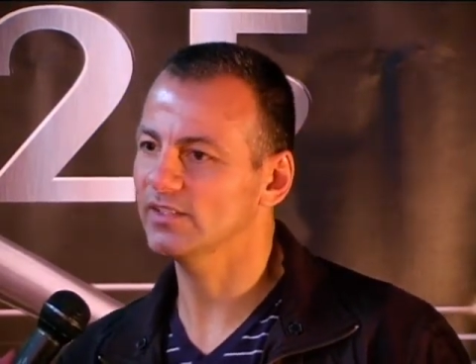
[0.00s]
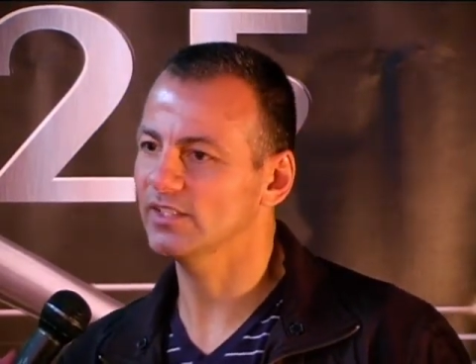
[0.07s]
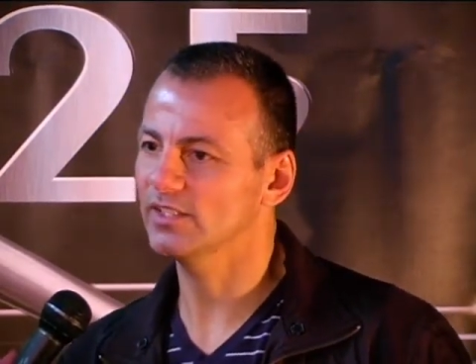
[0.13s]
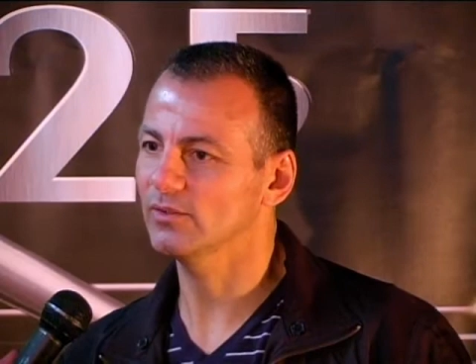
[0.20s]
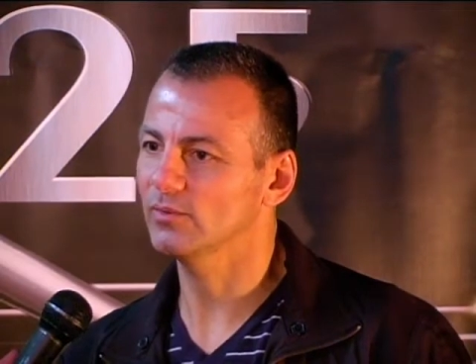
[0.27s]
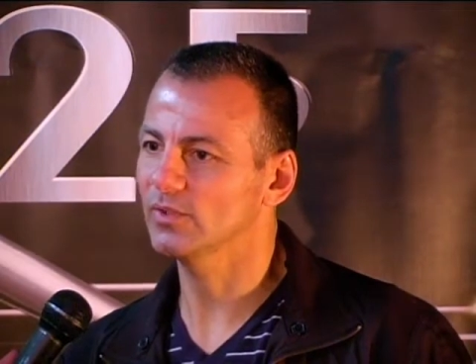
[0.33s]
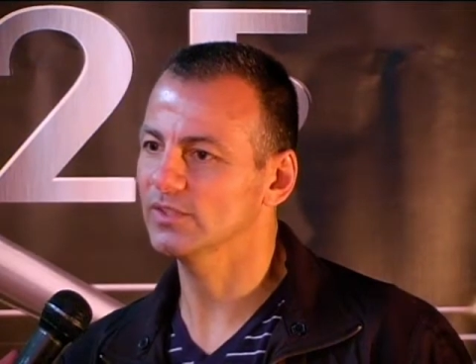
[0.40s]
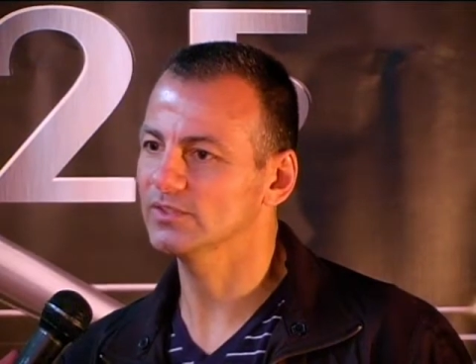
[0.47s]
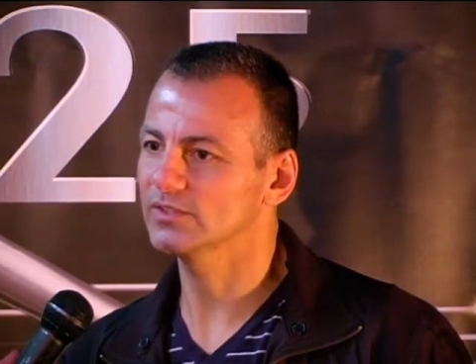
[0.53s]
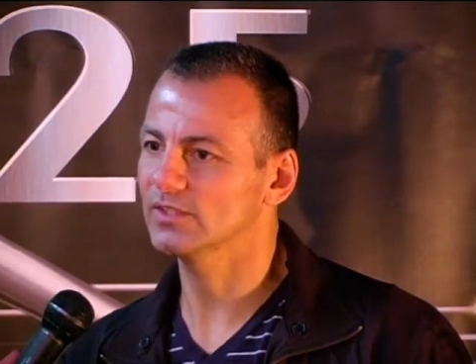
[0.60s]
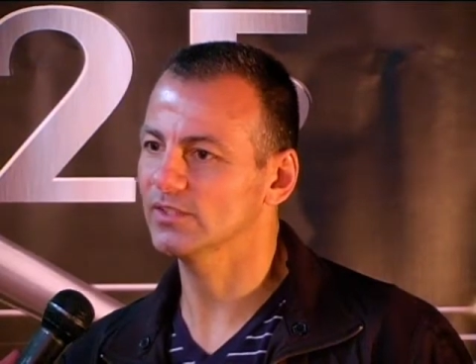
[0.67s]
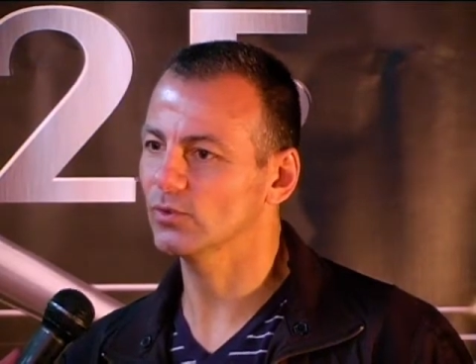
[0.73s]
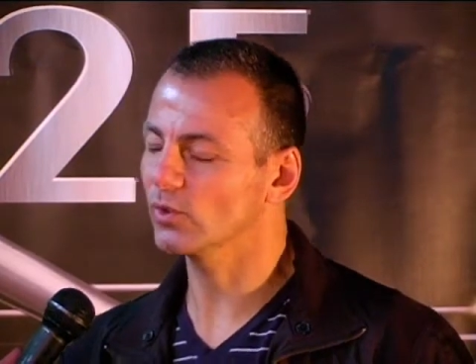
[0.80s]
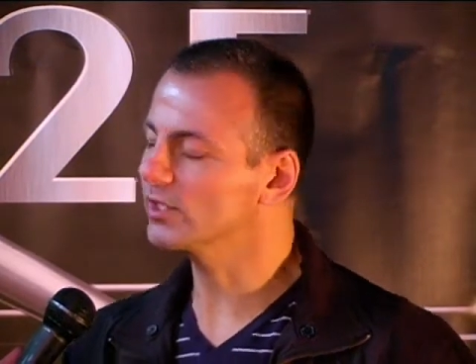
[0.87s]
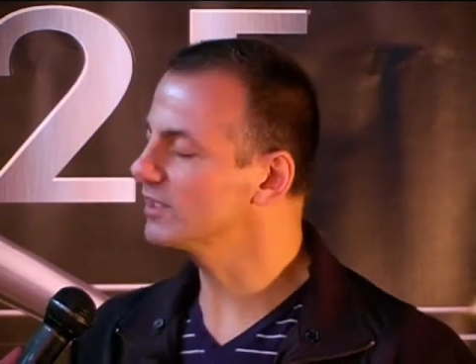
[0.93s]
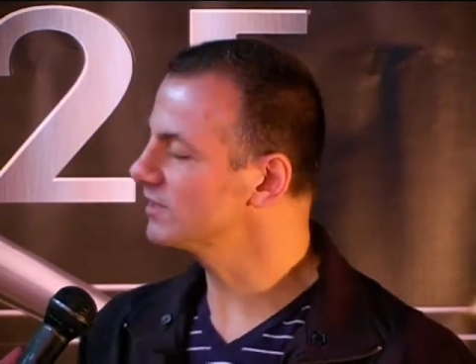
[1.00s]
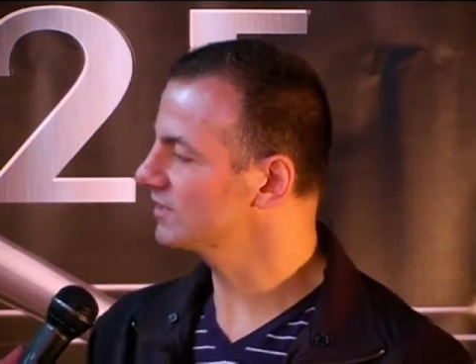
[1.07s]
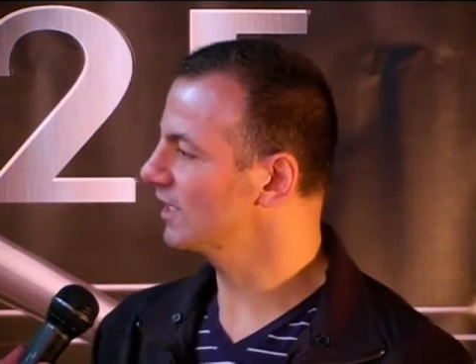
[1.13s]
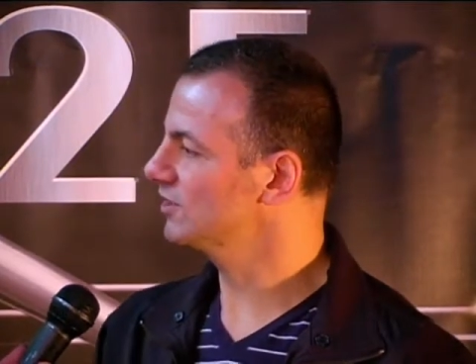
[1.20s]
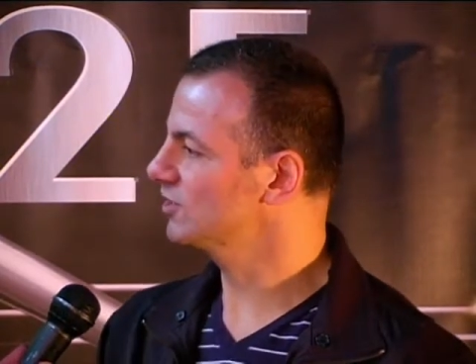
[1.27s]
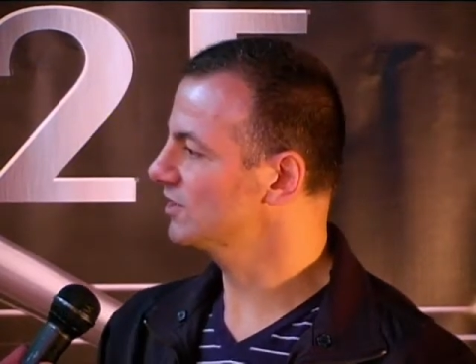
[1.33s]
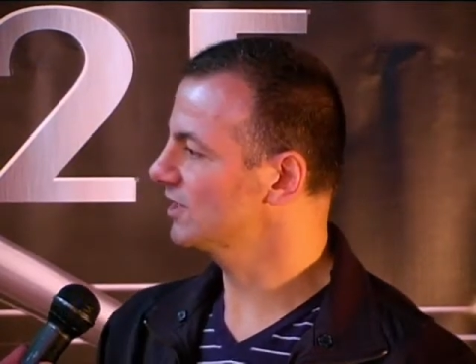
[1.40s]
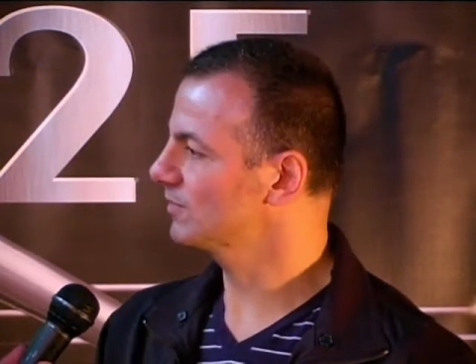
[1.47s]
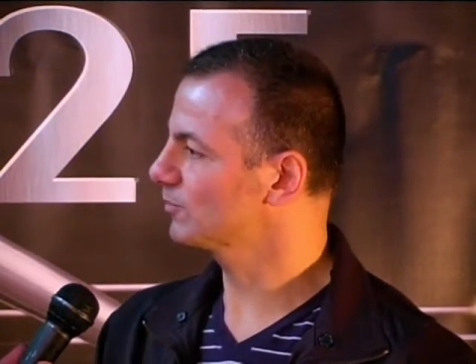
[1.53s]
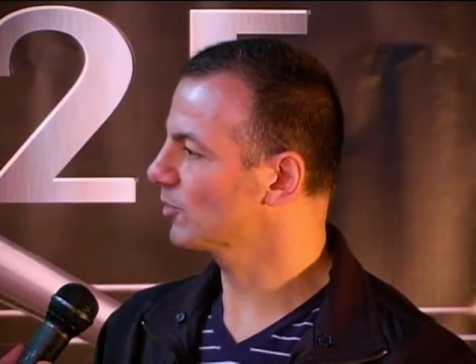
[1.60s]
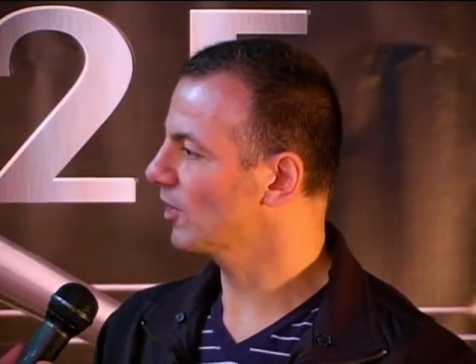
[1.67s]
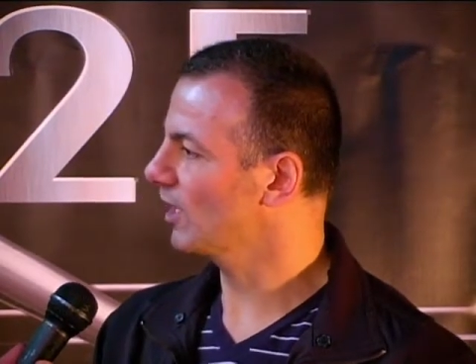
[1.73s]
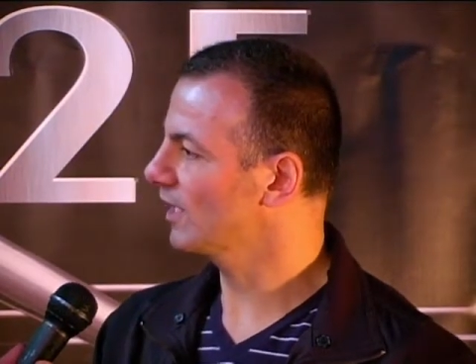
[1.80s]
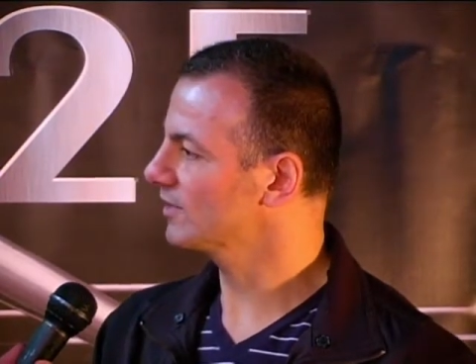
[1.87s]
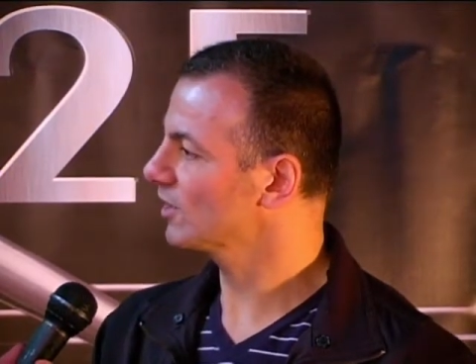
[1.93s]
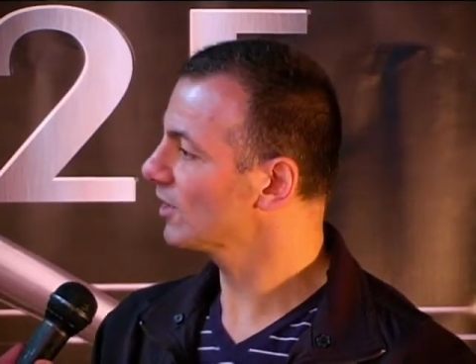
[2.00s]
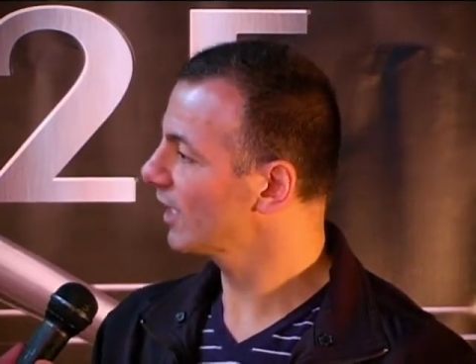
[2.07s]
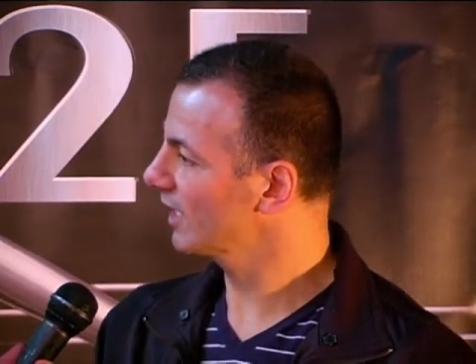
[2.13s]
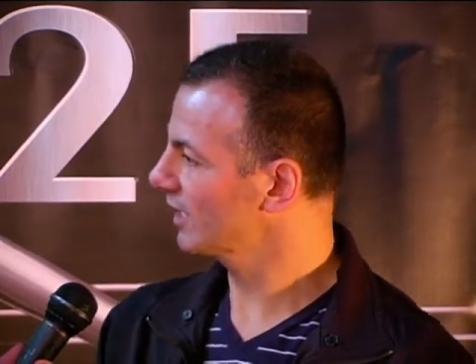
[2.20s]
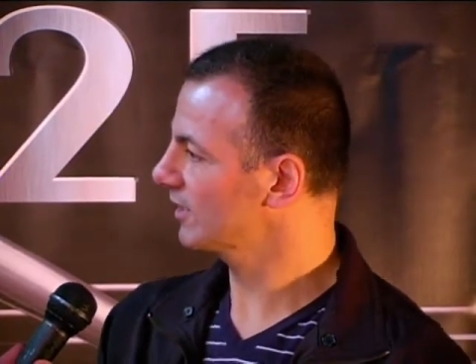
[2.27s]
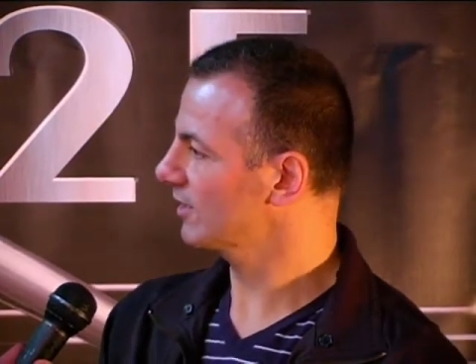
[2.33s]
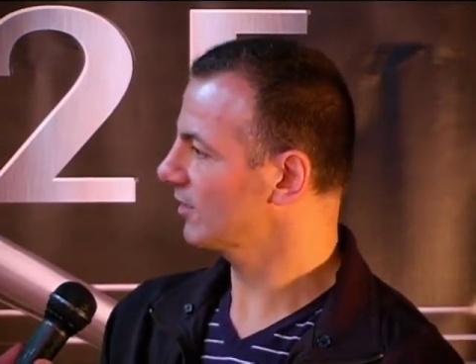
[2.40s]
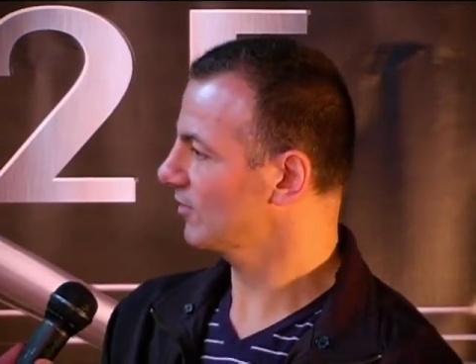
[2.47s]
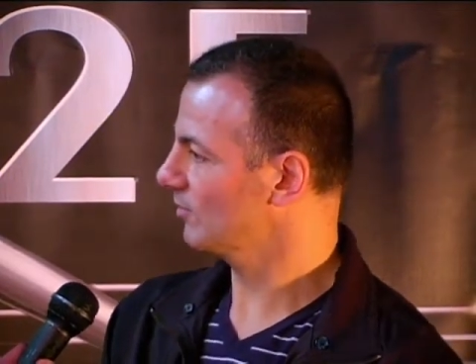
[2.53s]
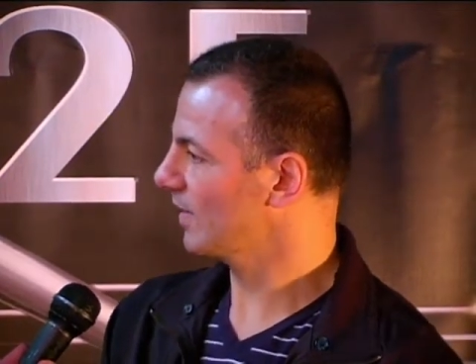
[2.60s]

that it was an organization that brought like